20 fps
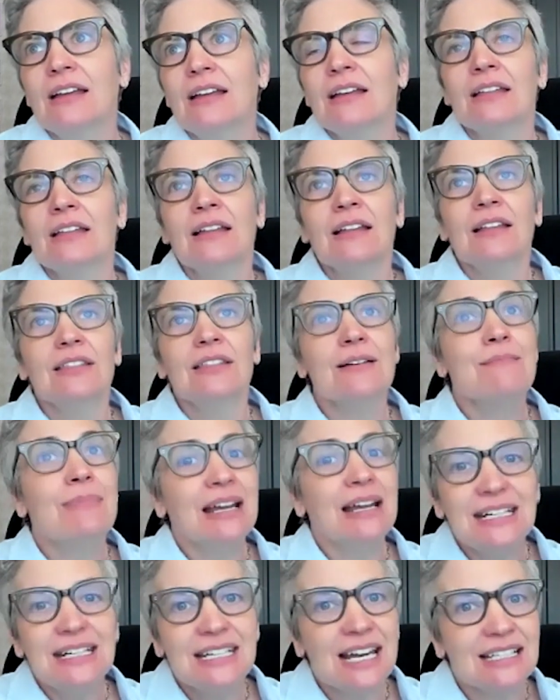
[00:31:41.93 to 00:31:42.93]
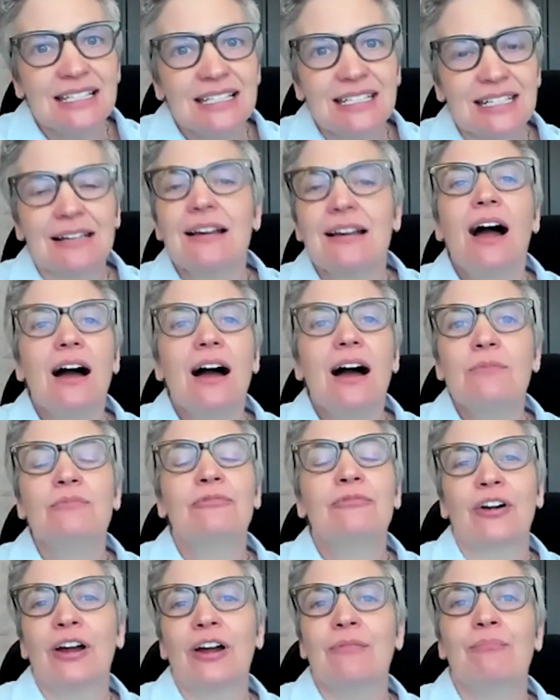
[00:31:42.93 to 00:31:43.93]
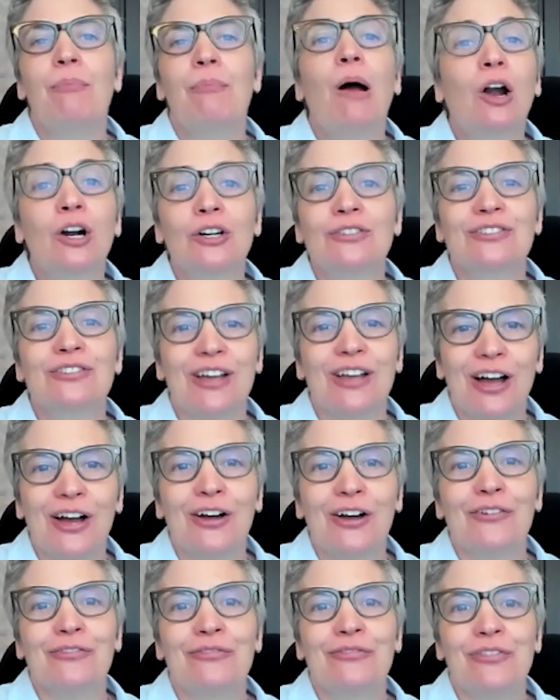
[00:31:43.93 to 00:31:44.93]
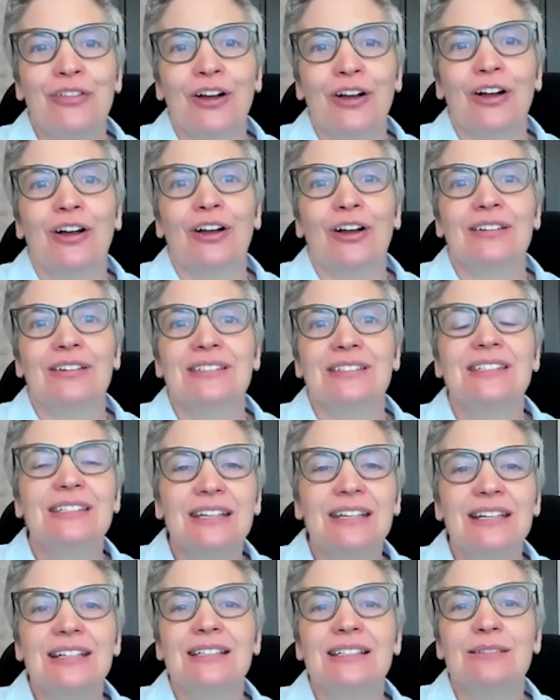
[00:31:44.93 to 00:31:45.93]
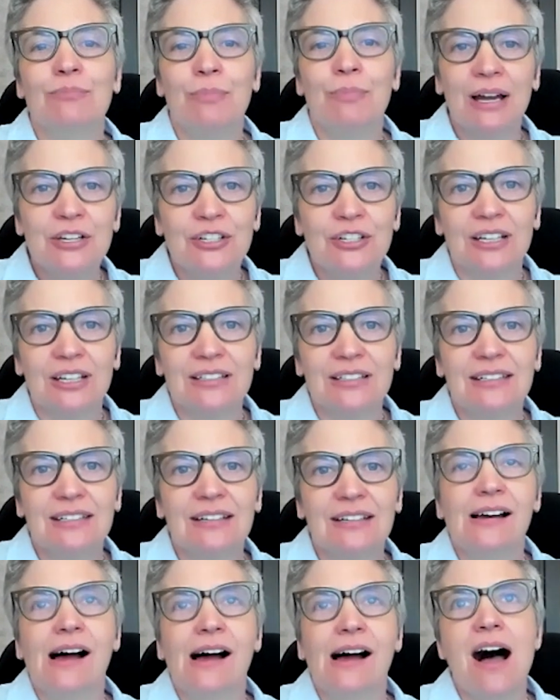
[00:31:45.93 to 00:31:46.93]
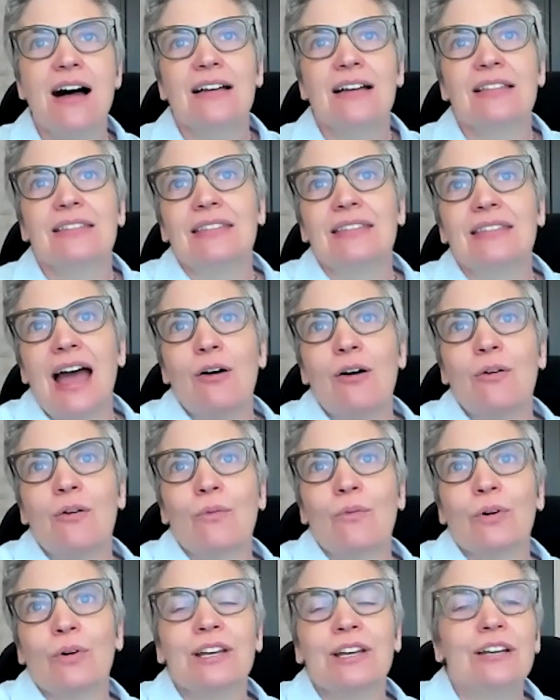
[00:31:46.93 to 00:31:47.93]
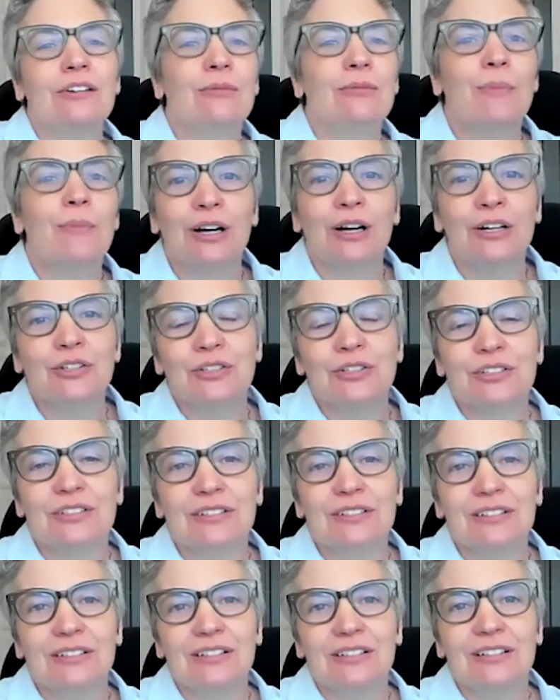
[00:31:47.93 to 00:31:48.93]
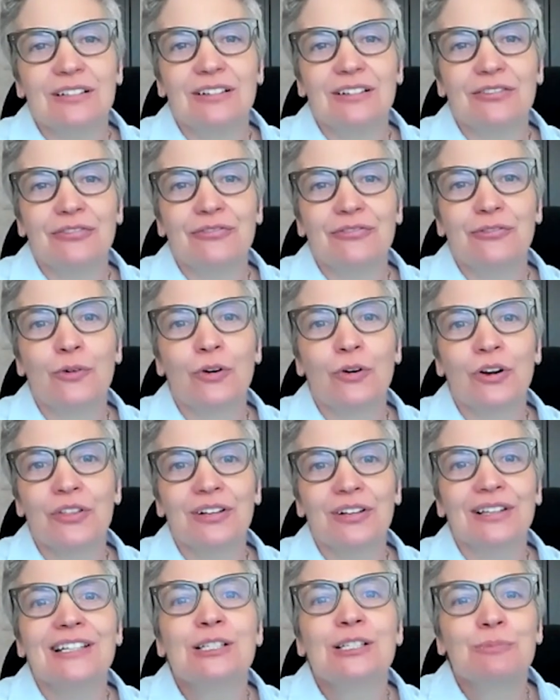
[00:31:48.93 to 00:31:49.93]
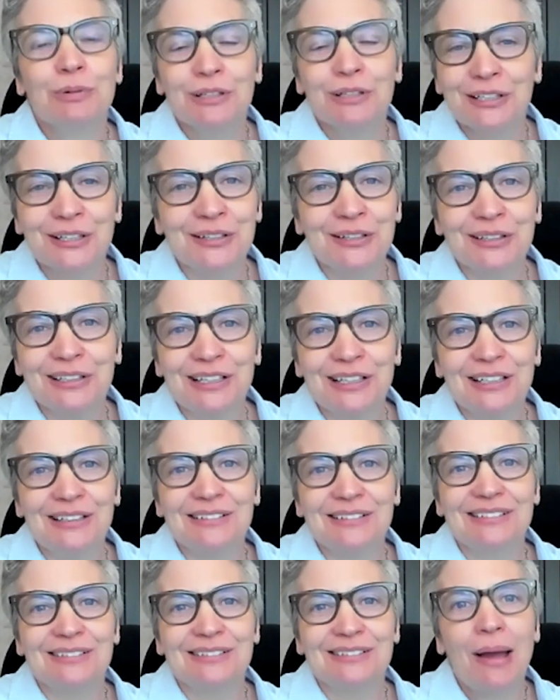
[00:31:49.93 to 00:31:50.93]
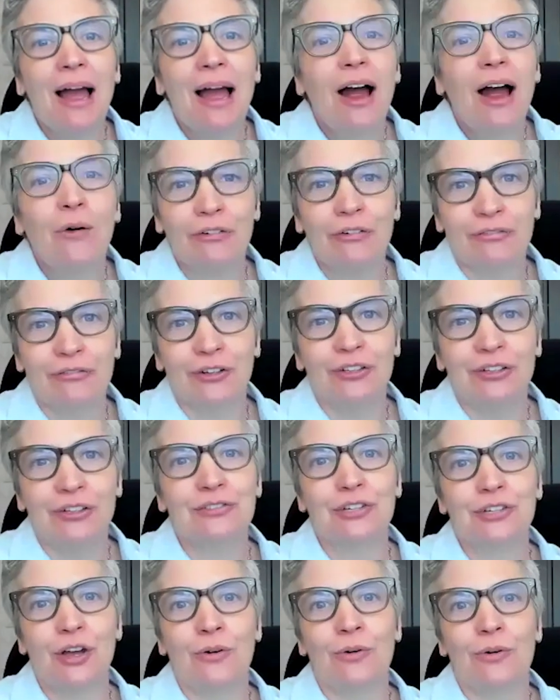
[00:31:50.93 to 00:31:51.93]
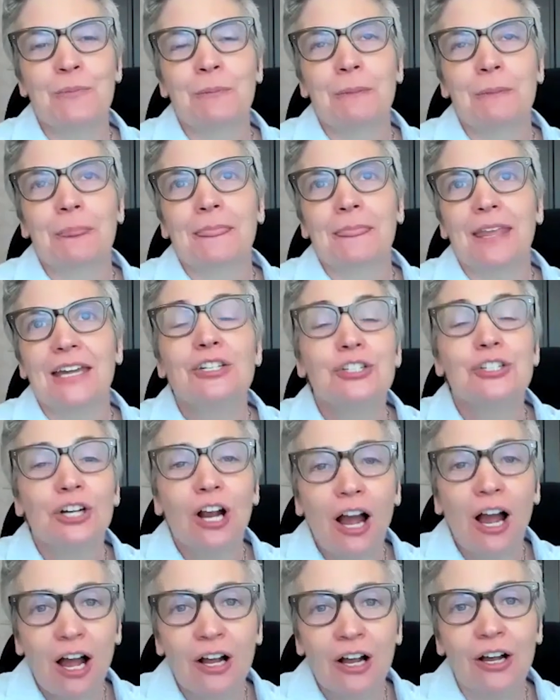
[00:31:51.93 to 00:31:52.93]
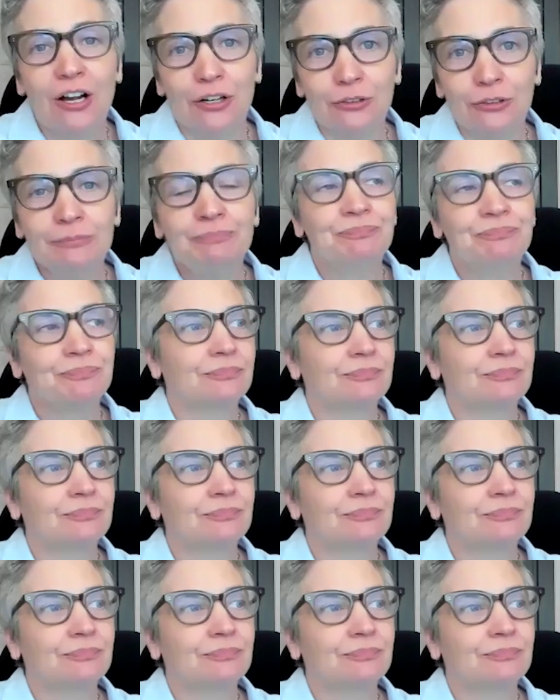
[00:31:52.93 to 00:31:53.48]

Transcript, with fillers: the money tends to come from parts of the city's budget that were earmarked uh, for the least politically powerful. So in Chicago,